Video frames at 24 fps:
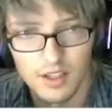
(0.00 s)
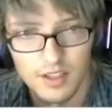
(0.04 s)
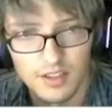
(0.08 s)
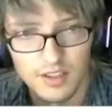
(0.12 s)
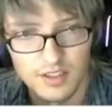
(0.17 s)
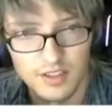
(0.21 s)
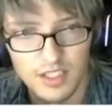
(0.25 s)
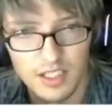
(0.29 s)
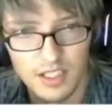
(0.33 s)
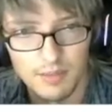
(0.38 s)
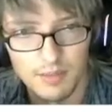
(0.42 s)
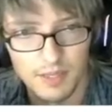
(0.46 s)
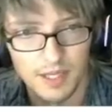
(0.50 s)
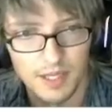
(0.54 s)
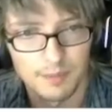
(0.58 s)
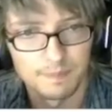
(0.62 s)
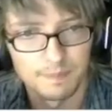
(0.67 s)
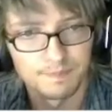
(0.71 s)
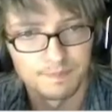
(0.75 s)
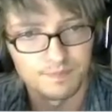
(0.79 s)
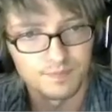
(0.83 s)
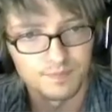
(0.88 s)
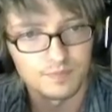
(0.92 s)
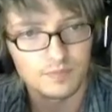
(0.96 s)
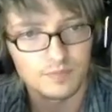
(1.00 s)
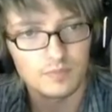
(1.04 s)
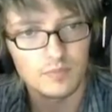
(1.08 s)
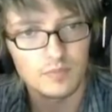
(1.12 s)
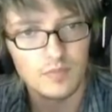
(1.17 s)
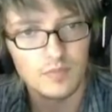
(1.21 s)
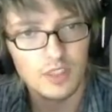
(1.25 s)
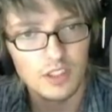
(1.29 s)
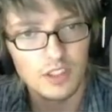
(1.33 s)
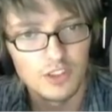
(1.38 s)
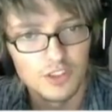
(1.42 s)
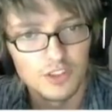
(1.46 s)
Kazemi.
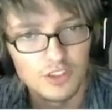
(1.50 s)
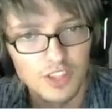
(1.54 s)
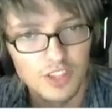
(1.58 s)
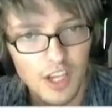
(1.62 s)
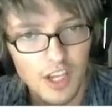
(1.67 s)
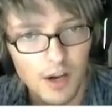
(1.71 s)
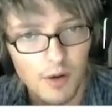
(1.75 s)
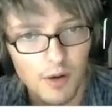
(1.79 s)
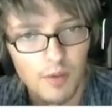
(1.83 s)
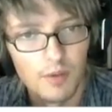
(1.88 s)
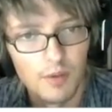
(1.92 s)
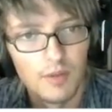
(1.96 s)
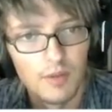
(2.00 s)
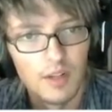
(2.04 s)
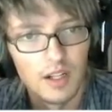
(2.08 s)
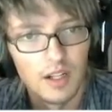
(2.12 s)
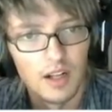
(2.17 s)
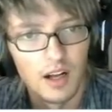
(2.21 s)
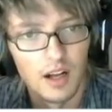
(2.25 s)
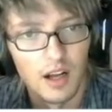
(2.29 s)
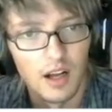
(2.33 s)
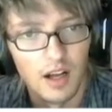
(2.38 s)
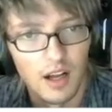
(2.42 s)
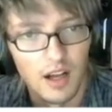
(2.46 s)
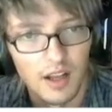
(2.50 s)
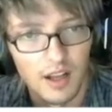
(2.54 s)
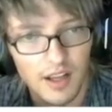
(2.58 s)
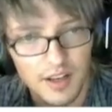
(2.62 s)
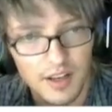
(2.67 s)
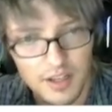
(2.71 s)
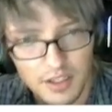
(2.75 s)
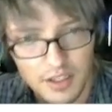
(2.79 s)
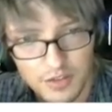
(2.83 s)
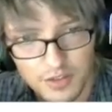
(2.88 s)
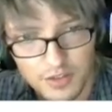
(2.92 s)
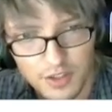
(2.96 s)
So, and
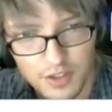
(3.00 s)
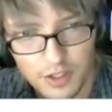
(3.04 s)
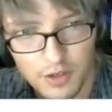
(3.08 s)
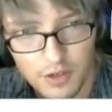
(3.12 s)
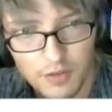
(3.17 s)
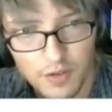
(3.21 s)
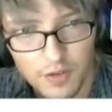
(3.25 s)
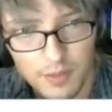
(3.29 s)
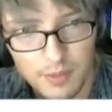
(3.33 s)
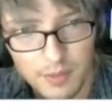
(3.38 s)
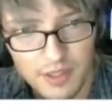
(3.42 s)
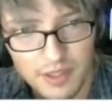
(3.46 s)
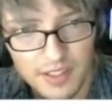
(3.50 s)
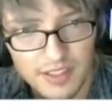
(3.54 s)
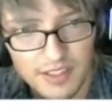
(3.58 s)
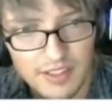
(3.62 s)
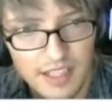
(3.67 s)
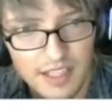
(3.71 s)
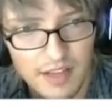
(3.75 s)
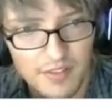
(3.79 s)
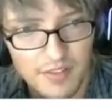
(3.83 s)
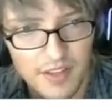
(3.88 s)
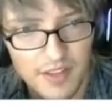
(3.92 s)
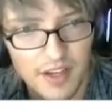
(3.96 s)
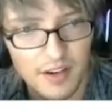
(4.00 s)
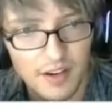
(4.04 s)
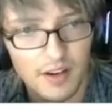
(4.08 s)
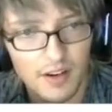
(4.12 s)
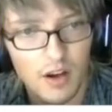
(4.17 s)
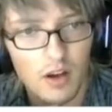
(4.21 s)
here's the GoFundMe link down there.